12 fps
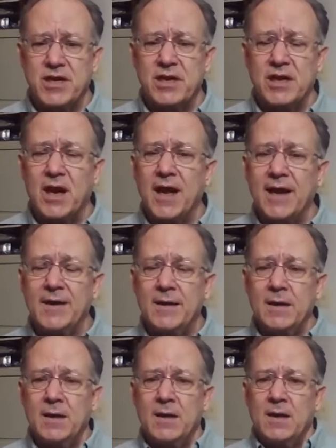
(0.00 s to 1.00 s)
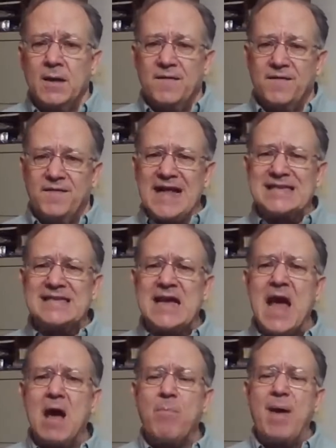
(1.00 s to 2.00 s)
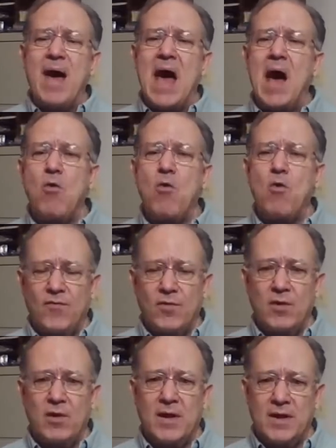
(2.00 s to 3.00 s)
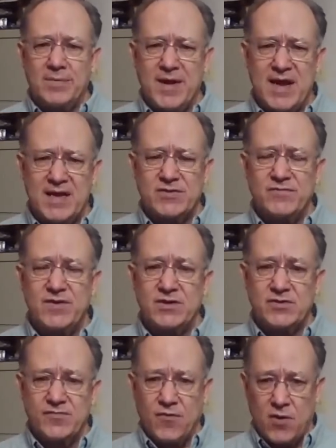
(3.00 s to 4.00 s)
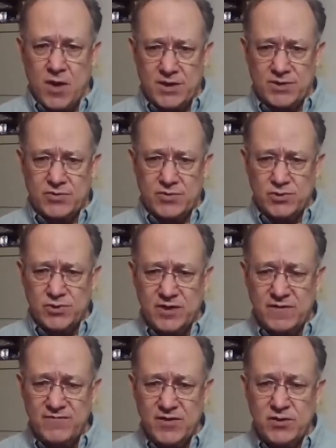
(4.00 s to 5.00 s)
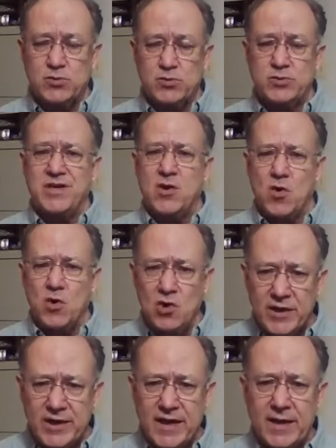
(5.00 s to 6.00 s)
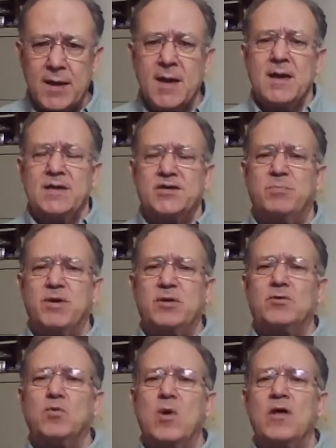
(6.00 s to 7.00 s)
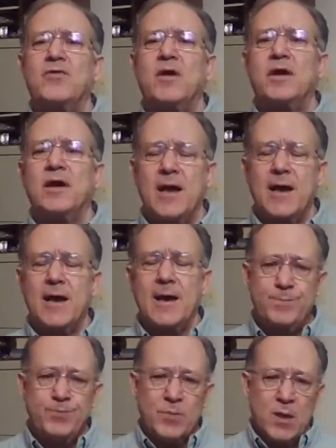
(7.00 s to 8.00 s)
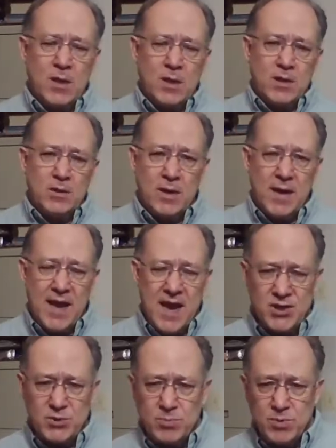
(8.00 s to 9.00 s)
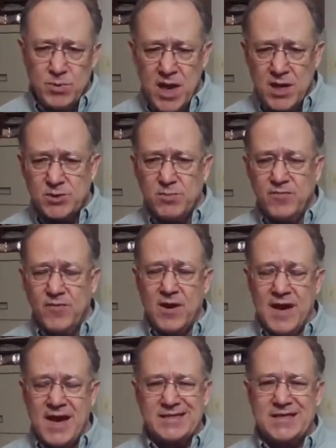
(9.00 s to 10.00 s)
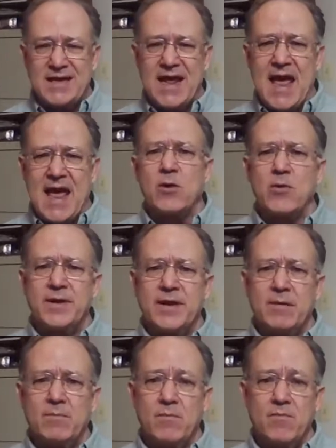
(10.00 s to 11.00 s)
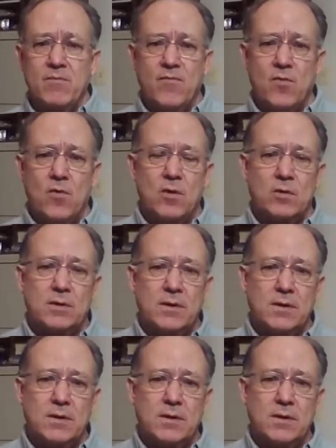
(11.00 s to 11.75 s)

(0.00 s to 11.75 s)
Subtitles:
online. That's how powerful Onpassive is for us, those individuals that are looking to build wealth online. You know, Ash Mufareh has an acronym for